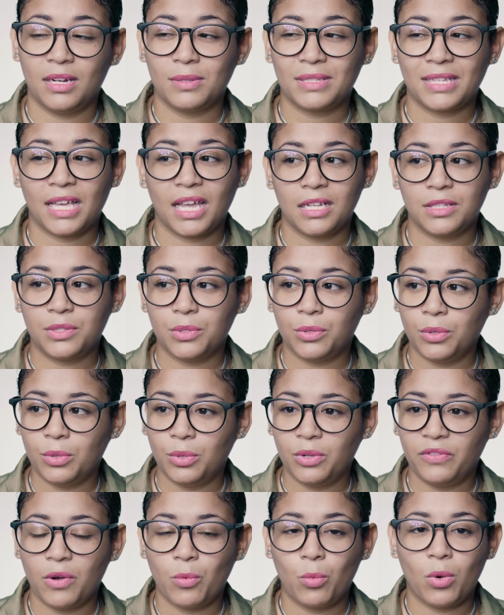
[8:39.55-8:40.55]
I was like, I don't
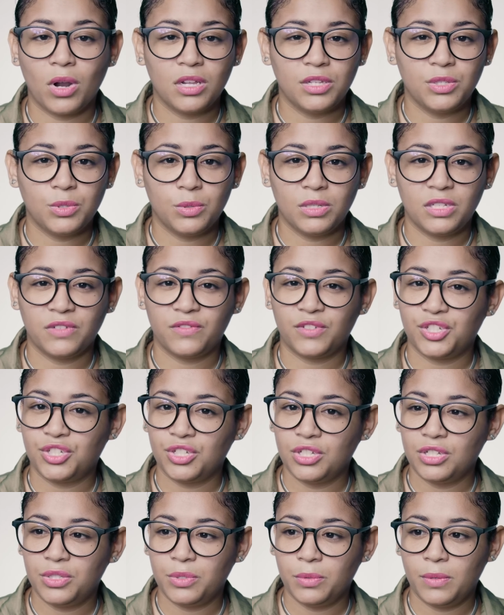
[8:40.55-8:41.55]
know if I want to do it, if I
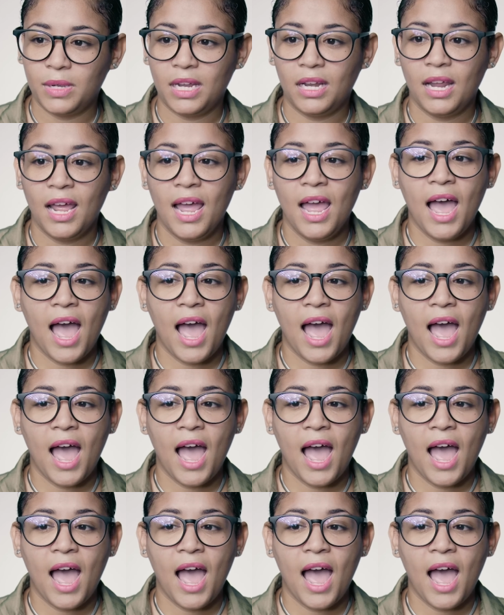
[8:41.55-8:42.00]
should do it.